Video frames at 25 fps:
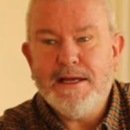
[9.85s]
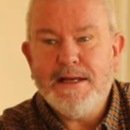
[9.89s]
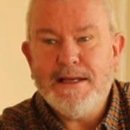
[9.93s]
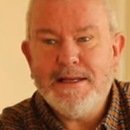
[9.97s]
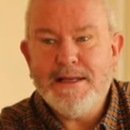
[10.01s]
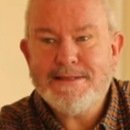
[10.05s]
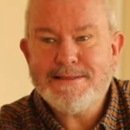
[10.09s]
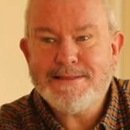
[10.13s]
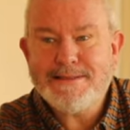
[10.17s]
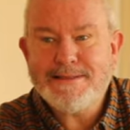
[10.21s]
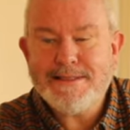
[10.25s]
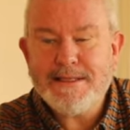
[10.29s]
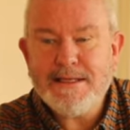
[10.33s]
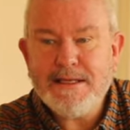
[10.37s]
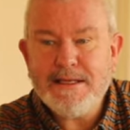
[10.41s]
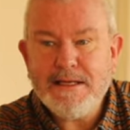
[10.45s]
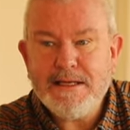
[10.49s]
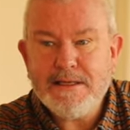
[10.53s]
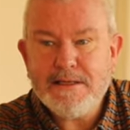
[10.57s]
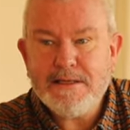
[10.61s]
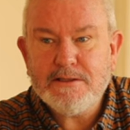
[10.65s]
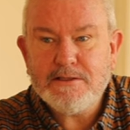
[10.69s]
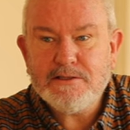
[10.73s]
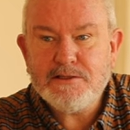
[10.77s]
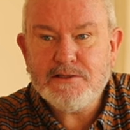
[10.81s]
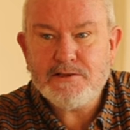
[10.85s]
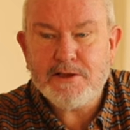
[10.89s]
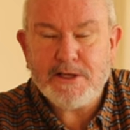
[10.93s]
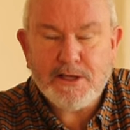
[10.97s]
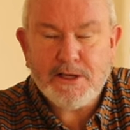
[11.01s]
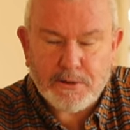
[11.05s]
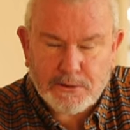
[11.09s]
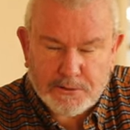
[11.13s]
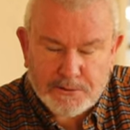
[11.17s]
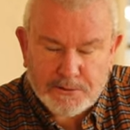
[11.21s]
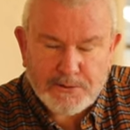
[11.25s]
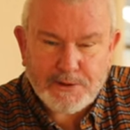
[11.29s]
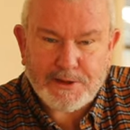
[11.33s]
It's the
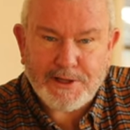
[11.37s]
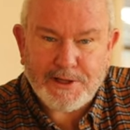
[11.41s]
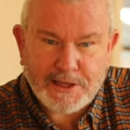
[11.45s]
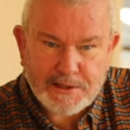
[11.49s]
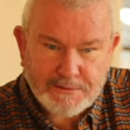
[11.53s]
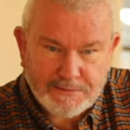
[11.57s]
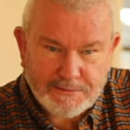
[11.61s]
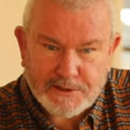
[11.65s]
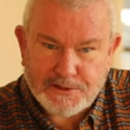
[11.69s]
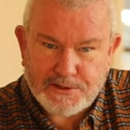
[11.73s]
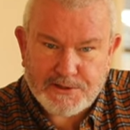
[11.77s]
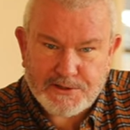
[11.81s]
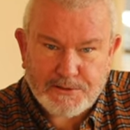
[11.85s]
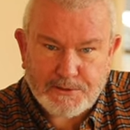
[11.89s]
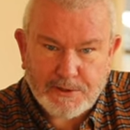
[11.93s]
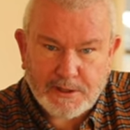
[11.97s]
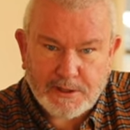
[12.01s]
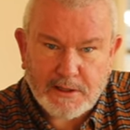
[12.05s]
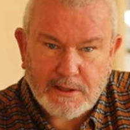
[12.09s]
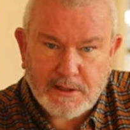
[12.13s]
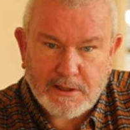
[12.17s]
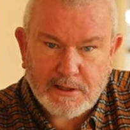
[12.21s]
300th anniversary